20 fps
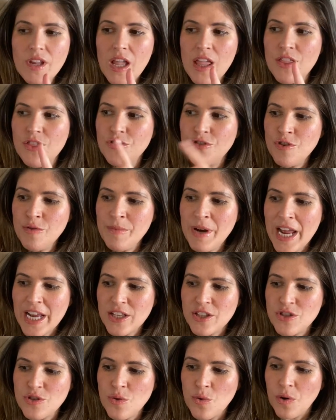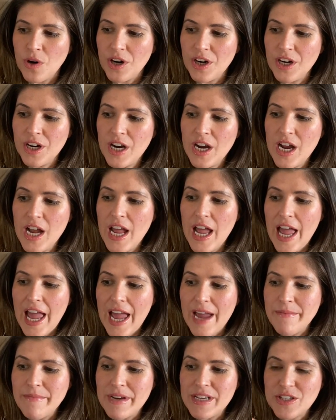the room next door
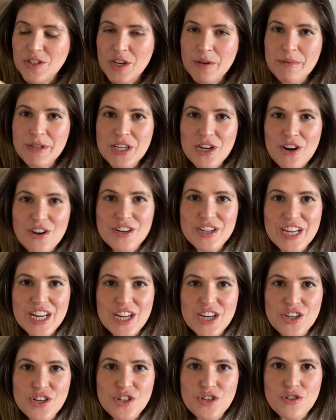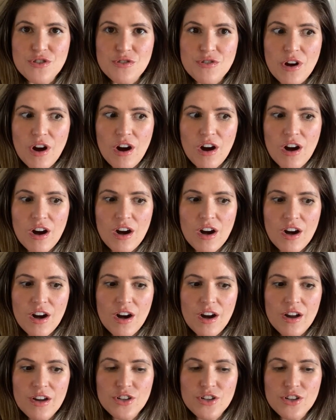is going to be turned into our